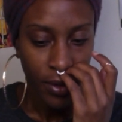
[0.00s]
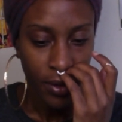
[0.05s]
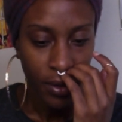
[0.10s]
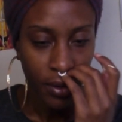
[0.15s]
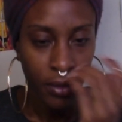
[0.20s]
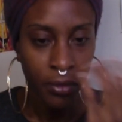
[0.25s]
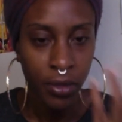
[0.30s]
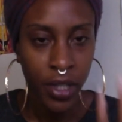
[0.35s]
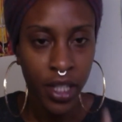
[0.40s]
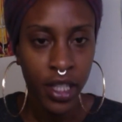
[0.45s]

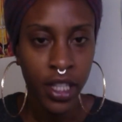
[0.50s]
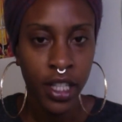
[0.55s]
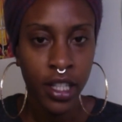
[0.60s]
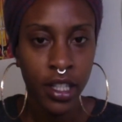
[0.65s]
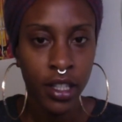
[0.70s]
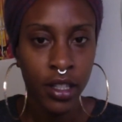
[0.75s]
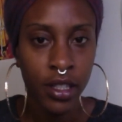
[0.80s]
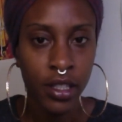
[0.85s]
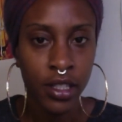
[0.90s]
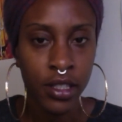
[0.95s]
really
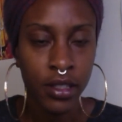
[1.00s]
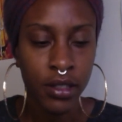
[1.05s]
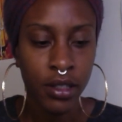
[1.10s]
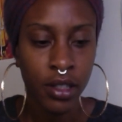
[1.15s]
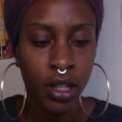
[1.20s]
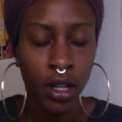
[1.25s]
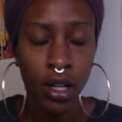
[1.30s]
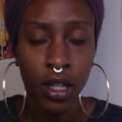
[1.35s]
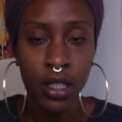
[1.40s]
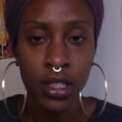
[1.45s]

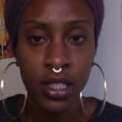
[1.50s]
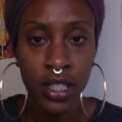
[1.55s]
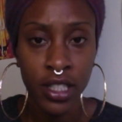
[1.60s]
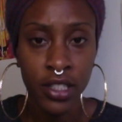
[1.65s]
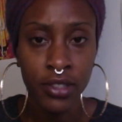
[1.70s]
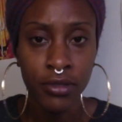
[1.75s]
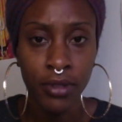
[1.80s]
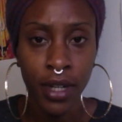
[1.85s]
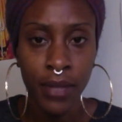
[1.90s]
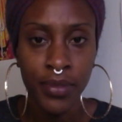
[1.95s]
cause
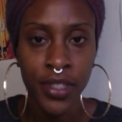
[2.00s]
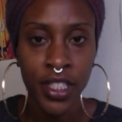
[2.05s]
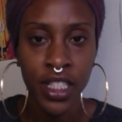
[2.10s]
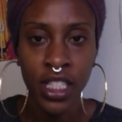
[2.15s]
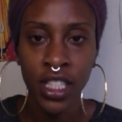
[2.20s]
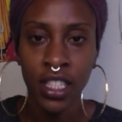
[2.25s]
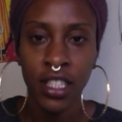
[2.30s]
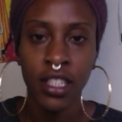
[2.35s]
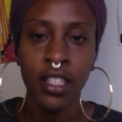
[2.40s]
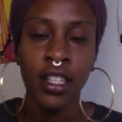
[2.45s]

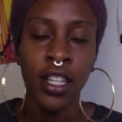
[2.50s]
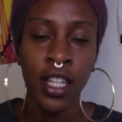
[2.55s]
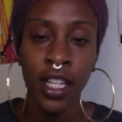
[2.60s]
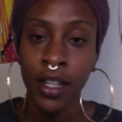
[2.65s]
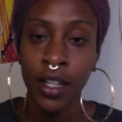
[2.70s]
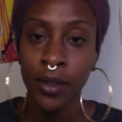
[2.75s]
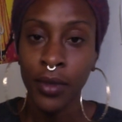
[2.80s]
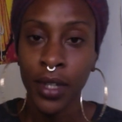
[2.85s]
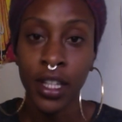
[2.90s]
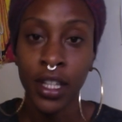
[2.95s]
disruption
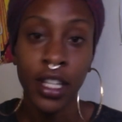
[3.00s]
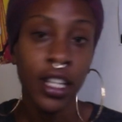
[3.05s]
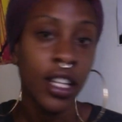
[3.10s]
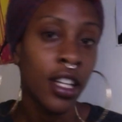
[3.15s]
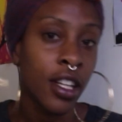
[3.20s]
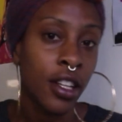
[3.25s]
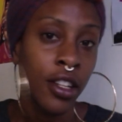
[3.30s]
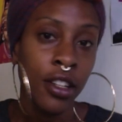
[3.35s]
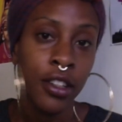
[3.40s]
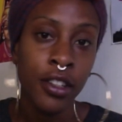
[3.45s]

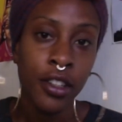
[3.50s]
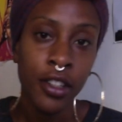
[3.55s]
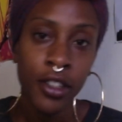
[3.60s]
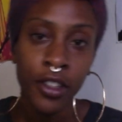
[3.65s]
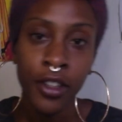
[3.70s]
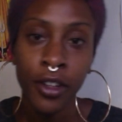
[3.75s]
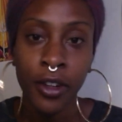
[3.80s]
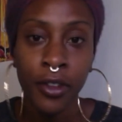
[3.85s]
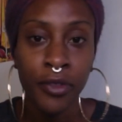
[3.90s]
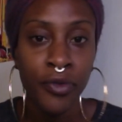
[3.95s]
within
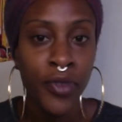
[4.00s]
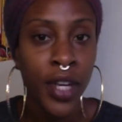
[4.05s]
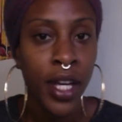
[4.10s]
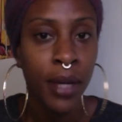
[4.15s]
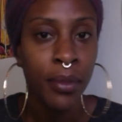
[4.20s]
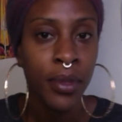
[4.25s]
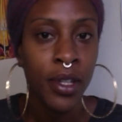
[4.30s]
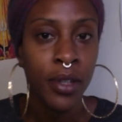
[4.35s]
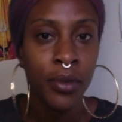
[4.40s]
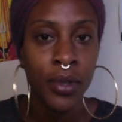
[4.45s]
your
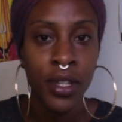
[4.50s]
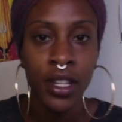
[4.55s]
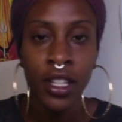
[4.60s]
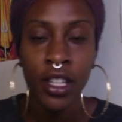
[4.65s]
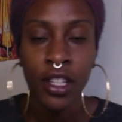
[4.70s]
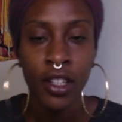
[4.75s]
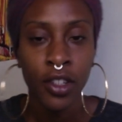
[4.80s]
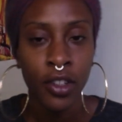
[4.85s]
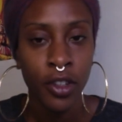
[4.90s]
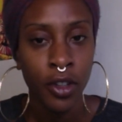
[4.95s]
family,
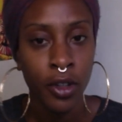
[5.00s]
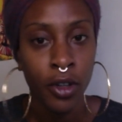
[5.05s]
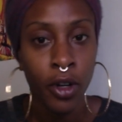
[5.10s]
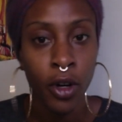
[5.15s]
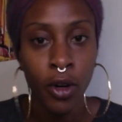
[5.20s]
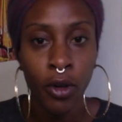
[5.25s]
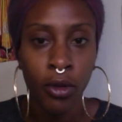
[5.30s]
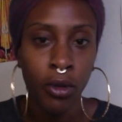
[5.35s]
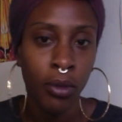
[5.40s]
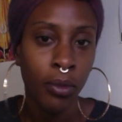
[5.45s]
within your
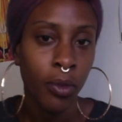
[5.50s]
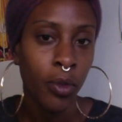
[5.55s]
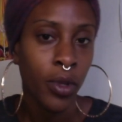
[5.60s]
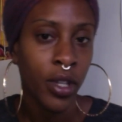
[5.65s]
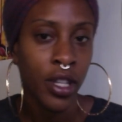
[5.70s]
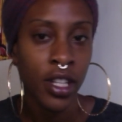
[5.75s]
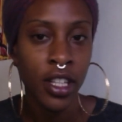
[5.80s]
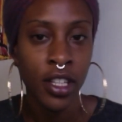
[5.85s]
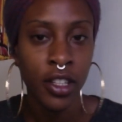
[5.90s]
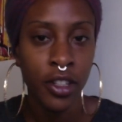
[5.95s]
home,
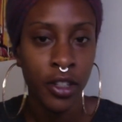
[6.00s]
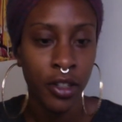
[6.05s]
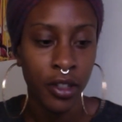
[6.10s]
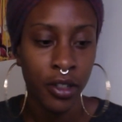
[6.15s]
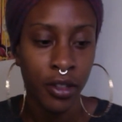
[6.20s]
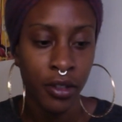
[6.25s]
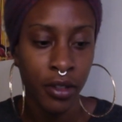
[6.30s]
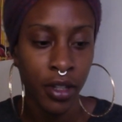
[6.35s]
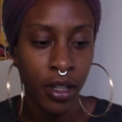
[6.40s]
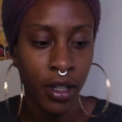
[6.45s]
within
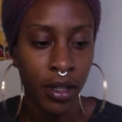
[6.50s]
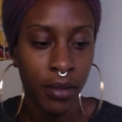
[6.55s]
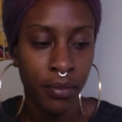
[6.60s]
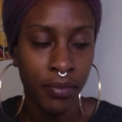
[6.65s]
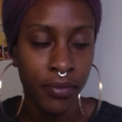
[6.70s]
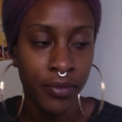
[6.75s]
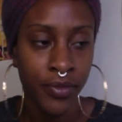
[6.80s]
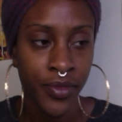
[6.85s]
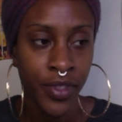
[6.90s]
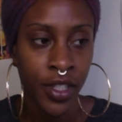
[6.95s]
your
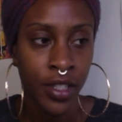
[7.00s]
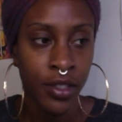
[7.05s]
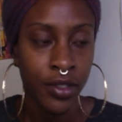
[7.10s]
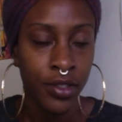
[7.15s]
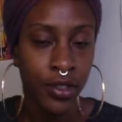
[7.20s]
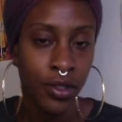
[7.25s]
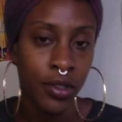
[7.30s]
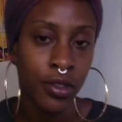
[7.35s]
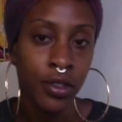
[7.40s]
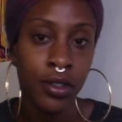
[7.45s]

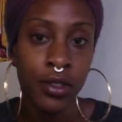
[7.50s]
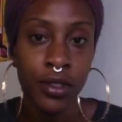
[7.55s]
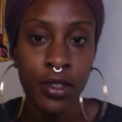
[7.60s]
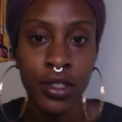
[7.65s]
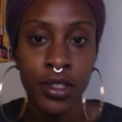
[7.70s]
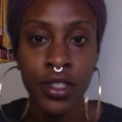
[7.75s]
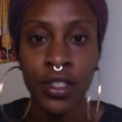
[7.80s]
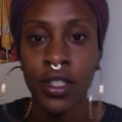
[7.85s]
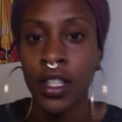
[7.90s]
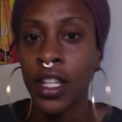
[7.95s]

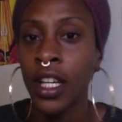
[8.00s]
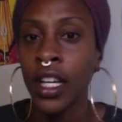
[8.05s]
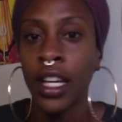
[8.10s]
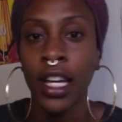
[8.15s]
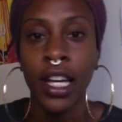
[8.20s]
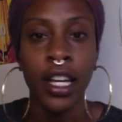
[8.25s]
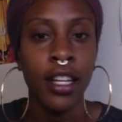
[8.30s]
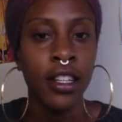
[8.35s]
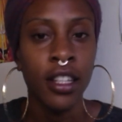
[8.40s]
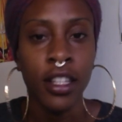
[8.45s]
circles,
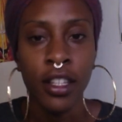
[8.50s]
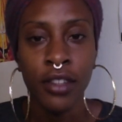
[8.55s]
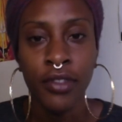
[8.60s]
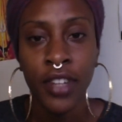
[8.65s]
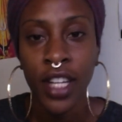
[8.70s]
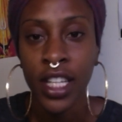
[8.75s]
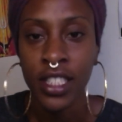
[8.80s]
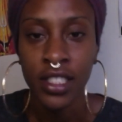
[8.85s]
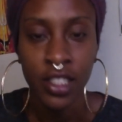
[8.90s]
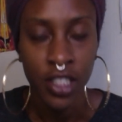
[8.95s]
even
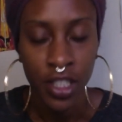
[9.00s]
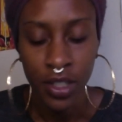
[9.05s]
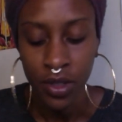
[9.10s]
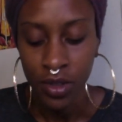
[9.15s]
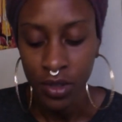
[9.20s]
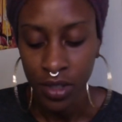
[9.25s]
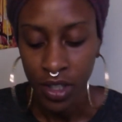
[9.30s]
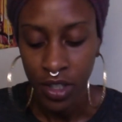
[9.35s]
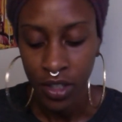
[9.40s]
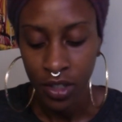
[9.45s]
as
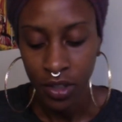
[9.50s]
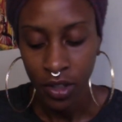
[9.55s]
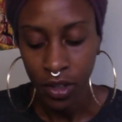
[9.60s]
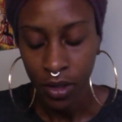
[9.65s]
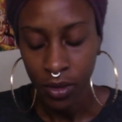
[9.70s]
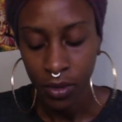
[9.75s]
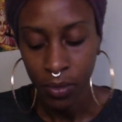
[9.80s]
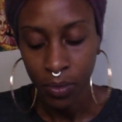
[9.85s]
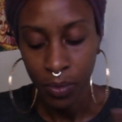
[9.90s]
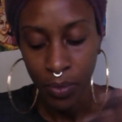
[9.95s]

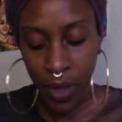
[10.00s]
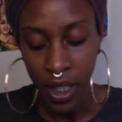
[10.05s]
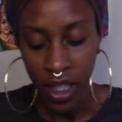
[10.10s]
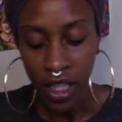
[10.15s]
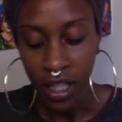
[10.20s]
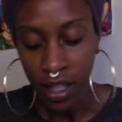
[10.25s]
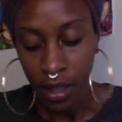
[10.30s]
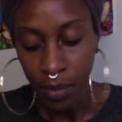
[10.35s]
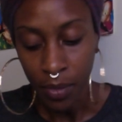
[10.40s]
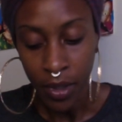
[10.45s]
children,
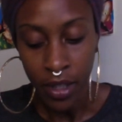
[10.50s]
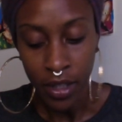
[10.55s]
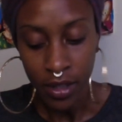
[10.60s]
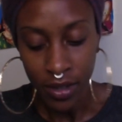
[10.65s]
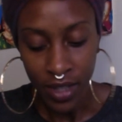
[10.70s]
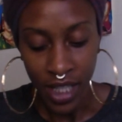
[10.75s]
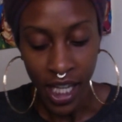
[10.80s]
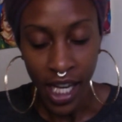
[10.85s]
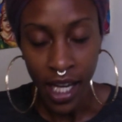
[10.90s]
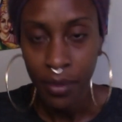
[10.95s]
picking up on those
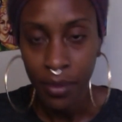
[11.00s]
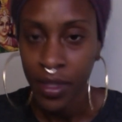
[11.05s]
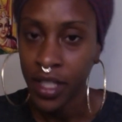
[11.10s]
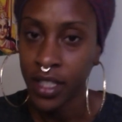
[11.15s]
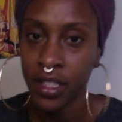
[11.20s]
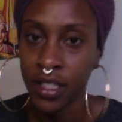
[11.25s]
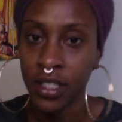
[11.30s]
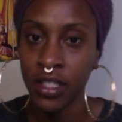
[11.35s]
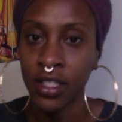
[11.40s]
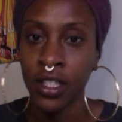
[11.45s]

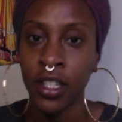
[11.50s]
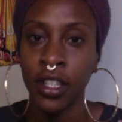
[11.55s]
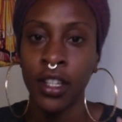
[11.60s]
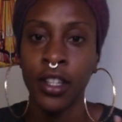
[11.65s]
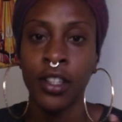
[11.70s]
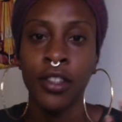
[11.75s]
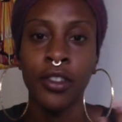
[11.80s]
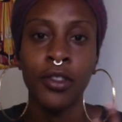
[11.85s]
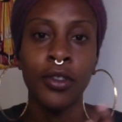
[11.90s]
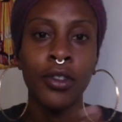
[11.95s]
habits.
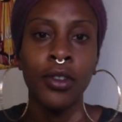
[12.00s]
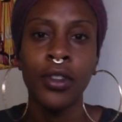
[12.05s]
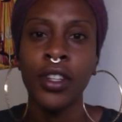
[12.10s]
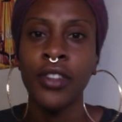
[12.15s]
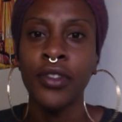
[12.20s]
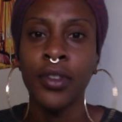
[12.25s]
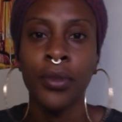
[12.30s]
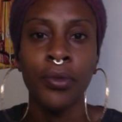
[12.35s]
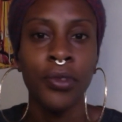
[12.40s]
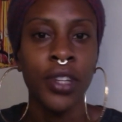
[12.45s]
You don't
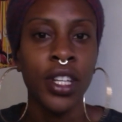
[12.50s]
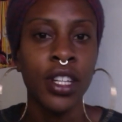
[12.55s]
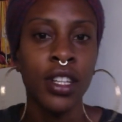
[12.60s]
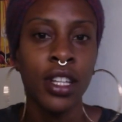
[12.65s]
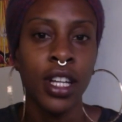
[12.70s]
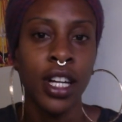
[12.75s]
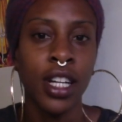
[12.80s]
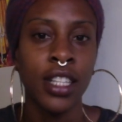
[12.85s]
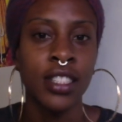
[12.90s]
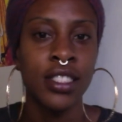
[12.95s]
even
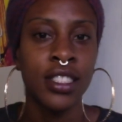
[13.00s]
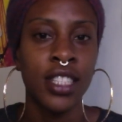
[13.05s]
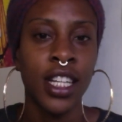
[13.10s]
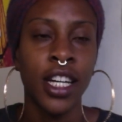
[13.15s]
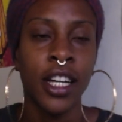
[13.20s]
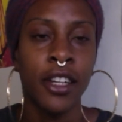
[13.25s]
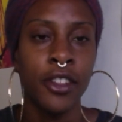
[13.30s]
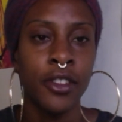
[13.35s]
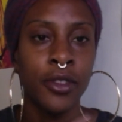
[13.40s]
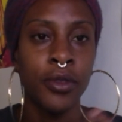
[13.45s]
realize
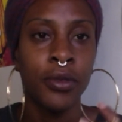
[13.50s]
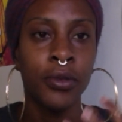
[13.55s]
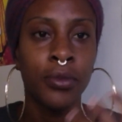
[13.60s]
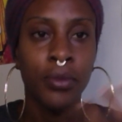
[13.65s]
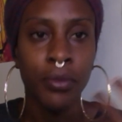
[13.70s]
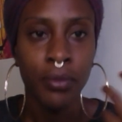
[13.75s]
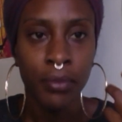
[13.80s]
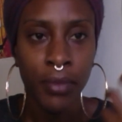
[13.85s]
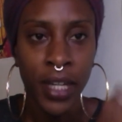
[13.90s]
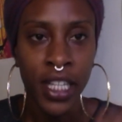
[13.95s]
that you
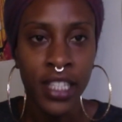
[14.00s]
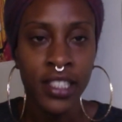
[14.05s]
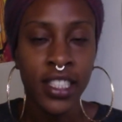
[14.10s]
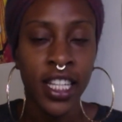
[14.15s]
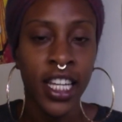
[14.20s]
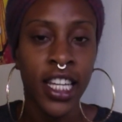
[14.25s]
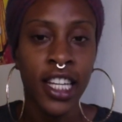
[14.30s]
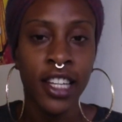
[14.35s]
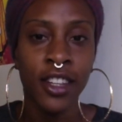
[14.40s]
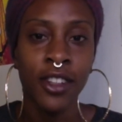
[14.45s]

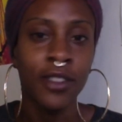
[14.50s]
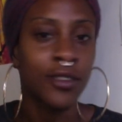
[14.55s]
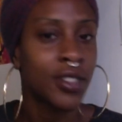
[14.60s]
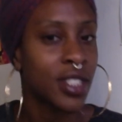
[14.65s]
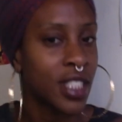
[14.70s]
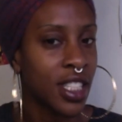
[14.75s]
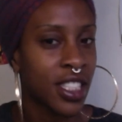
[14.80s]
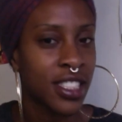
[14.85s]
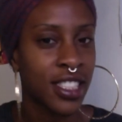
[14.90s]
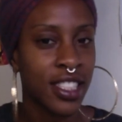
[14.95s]
maintain those
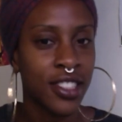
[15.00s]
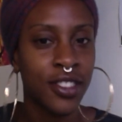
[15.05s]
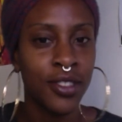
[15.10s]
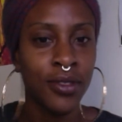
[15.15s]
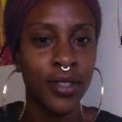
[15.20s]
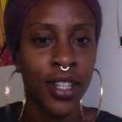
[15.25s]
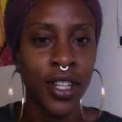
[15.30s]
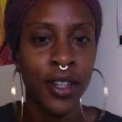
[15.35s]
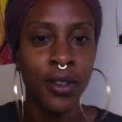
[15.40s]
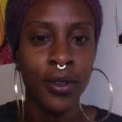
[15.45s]
things as you
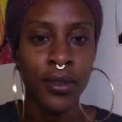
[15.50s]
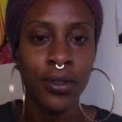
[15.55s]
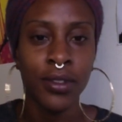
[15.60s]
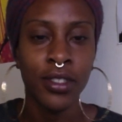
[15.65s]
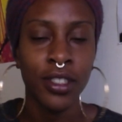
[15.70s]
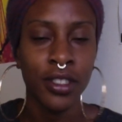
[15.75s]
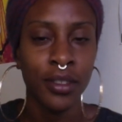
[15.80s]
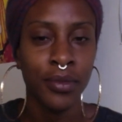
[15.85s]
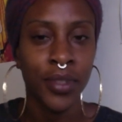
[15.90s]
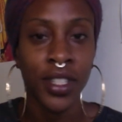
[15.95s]
get
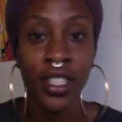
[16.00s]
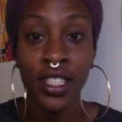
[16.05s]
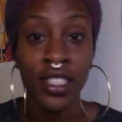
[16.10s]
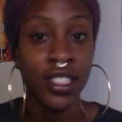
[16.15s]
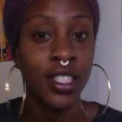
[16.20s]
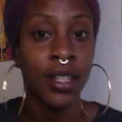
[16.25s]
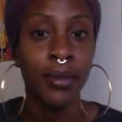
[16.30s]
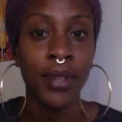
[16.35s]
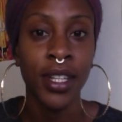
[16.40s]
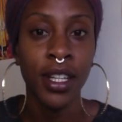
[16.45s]
older because
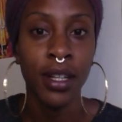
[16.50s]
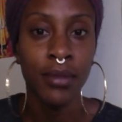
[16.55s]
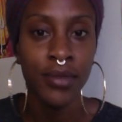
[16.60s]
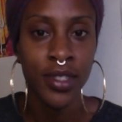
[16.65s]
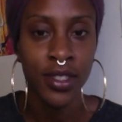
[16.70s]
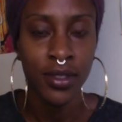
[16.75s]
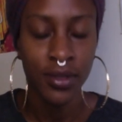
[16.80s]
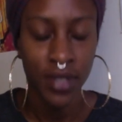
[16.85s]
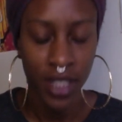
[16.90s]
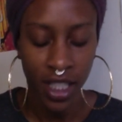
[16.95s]
they become
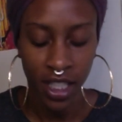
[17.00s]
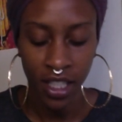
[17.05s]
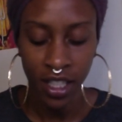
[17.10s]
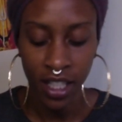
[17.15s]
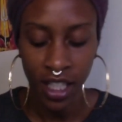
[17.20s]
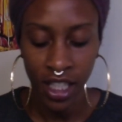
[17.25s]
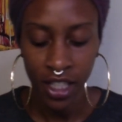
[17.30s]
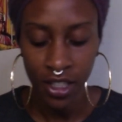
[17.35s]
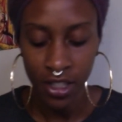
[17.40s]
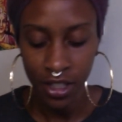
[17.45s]
so second
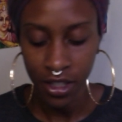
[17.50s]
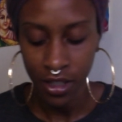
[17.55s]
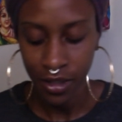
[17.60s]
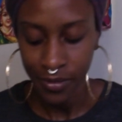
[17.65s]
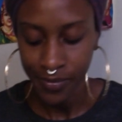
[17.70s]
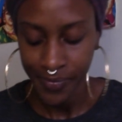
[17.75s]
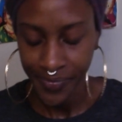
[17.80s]
nature.